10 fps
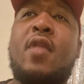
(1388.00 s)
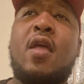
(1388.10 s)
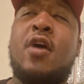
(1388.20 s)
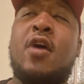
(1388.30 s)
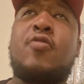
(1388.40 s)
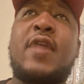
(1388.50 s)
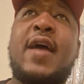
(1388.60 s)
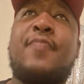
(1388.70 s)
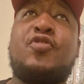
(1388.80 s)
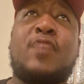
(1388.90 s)
crab
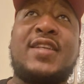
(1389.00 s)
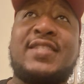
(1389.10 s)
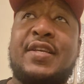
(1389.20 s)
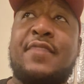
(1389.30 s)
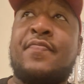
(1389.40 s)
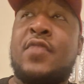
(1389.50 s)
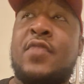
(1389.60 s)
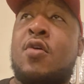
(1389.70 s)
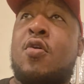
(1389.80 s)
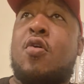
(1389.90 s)
dressing,
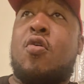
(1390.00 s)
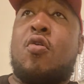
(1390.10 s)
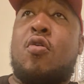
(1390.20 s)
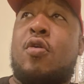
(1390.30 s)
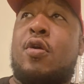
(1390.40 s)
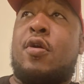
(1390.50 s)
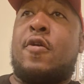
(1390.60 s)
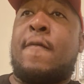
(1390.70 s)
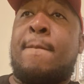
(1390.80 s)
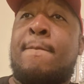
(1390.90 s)
or
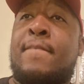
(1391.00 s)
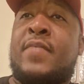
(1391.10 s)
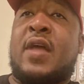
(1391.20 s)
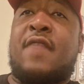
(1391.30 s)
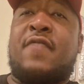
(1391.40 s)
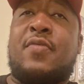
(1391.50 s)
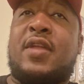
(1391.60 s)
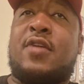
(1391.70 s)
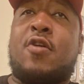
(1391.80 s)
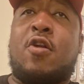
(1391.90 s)
I forgot what they
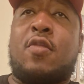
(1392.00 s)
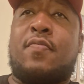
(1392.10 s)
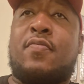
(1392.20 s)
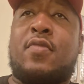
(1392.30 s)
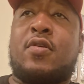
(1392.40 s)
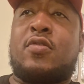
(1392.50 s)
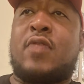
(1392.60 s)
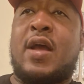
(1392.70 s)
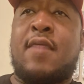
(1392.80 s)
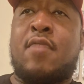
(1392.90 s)
call them,
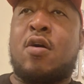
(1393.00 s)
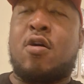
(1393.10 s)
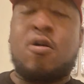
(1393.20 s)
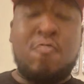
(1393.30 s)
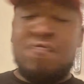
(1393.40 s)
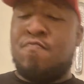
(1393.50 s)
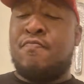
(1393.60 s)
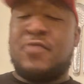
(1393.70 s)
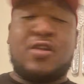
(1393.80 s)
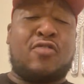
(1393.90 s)
crab ball,
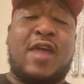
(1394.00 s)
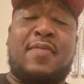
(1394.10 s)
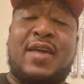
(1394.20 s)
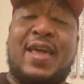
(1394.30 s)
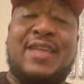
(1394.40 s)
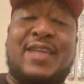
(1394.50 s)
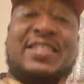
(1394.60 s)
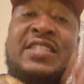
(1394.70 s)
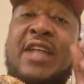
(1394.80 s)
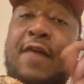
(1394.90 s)
crab cakes,
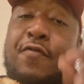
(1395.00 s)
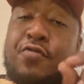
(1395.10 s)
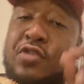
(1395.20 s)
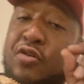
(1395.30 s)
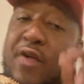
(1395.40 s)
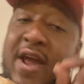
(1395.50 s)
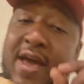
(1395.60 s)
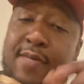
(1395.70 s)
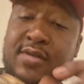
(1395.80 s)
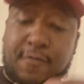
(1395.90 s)
devil's
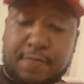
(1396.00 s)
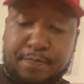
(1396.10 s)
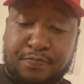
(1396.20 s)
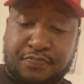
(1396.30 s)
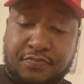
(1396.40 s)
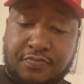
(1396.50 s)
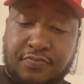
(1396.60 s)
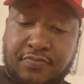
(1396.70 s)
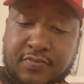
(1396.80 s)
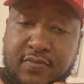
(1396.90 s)
crabs.
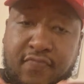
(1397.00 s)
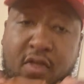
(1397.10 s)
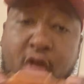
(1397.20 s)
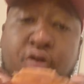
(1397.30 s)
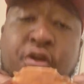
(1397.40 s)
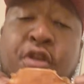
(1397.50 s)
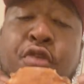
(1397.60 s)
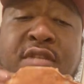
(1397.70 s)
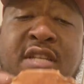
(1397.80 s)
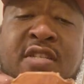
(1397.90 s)
You could use
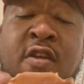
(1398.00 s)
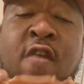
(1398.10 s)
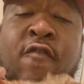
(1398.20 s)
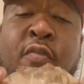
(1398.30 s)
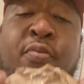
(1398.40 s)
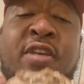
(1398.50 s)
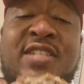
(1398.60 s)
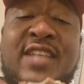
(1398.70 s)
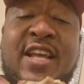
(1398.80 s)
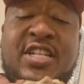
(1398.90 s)
this for
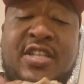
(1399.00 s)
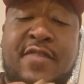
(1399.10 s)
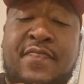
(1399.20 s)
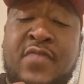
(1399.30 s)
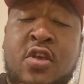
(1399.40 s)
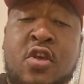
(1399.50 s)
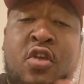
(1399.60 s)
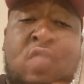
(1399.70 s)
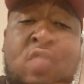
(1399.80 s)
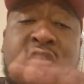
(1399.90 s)
presentation. You
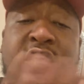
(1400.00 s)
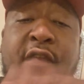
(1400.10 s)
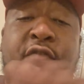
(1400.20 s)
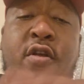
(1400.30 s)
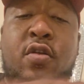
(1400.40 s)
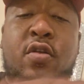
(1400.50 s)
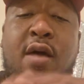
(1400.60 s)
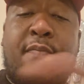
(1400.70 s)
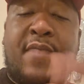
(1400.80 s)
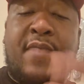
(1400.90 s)
would stuff your little
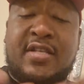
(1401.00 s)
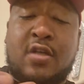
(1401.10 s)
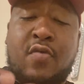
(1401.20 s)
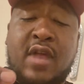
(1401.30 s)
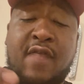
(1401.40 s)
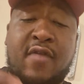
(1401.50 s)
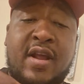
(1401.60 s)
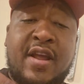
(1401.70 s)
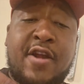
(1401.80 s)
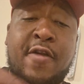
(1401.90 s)
mitts or whatever in
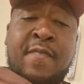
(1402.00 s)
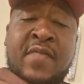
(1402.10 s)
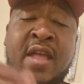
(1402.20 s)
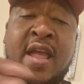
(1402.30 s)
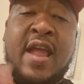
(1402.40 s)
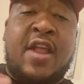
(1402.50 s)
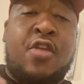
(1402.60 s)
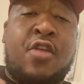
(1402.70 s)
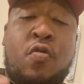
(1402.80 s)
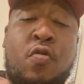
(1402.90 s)
here, and then
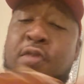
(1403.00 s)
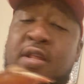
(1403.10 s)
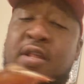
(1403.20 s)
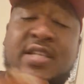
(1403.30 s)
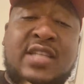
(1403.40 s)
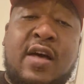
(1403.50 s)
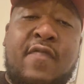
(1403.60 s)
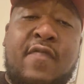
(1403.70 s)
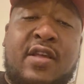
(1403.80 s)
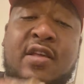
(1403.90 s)
you put these in the oven
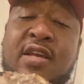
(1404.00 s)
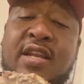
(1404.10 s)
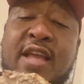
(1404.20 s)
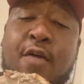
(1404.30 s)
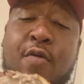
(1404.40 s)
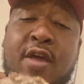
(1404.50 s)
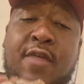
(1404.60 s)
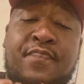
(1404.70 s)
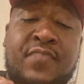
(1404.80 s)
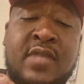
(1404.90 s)
and cook it that way.
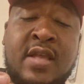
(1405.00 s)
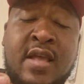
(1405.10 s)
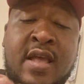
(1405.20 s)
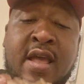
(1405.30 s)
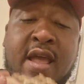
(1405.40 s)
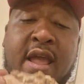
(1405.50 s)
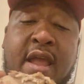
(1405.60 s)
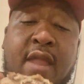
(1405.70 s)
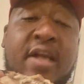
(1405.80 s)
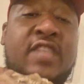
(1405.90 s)
And it
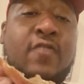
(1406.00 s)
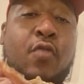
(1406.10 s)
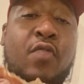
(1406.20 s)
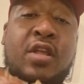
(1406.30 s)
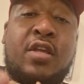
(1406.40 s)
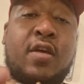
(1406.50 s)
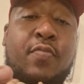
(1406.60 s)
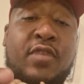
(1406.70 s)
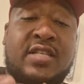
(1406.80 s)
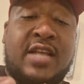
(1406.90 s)
makes for a really good
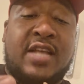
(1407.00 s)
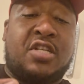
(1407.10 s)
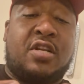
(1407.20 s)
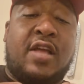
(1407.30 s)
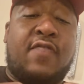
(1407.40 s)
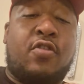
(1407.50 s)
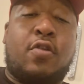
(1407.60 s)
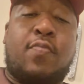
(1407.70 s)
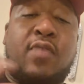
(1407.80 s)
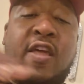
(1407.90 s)
presentation. Have a little
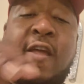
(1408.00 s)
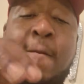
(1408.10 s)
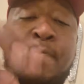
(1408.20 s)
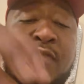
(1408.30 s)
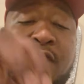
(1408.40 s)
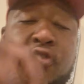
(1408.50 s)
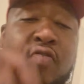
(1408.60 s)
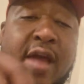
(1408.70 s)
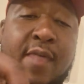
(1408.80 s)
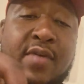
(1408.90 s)
plate of your
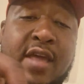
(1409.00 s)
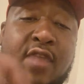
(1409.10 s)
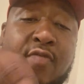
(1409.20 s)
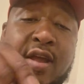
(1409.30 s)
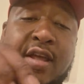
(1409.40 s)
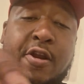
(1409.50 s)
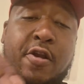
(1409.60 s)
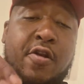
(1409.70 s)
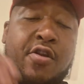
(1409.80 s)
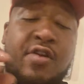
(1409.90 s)
crab cake right here or
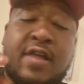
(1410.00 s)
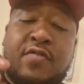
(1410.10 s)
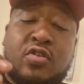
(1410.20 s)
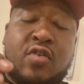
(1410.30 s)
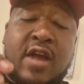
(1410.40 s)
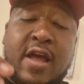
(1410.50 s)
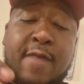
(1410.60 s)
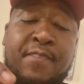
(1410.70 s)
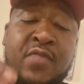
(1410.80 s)
your devil's crab.